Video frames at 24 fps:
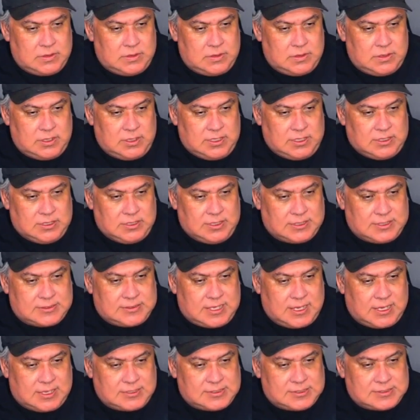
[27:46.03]

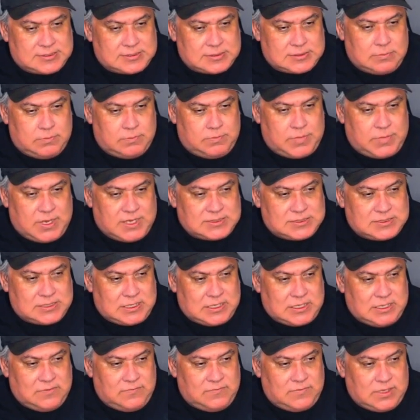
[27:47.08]
Electek's best
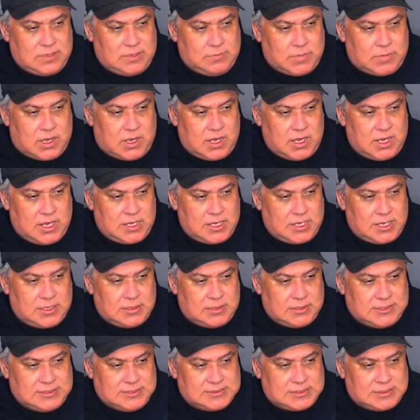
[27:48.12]
EV buying and
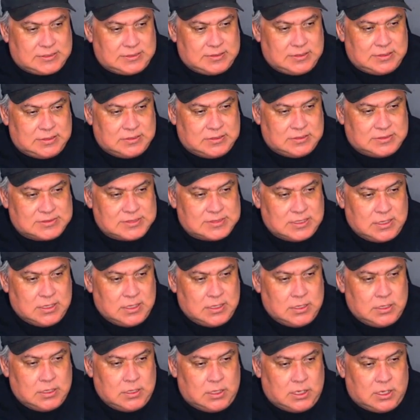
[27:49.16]
leasing deals.
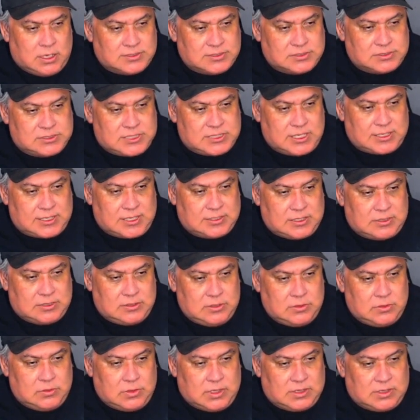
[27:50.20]
Also check out the
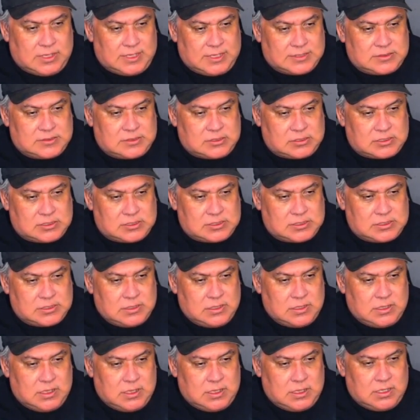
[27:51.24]
new
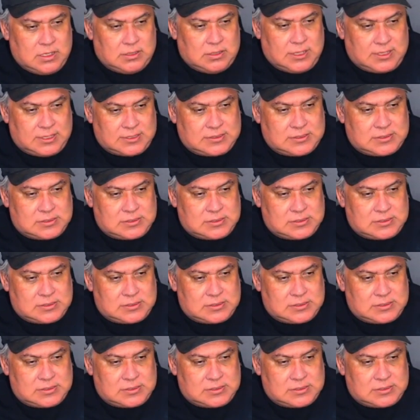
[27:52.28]
Electrek